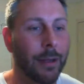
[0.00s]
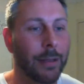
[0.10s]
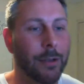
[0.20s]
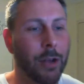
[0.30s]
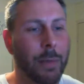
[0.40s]

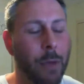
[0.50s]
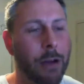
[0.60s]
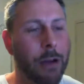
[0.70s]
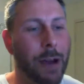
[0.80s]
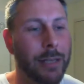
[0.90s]
got to be
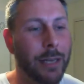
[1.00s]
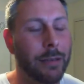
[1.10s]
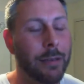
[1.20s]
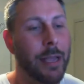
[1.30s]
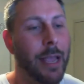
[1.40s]
motor
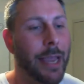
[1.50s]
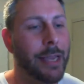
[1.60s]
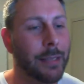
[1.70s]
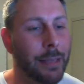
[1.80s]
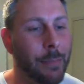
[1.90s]
racing.
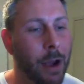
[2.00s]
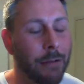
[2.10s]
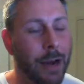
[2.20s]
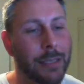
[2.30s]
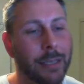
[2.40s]
Easily motor
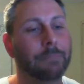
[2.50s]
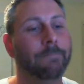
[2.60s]
racing.